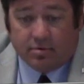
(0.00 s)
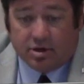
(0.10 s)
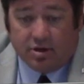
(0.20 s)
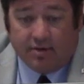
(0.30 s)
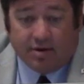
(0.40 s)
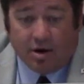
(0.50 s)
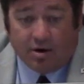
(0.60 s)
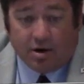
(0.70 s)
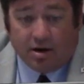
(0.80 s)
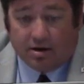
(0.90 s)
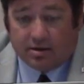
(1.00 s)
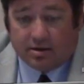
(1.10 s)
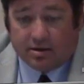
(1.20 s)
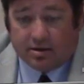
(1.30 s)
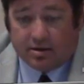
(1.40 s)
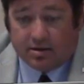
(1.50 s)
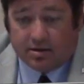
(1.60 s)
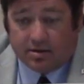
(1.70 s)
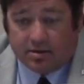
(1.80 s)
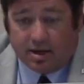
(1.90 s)
Then you have a code of conduct
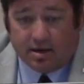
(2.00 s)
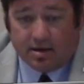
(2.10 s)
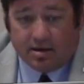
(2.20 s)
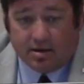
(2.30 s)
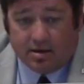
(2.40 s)
done.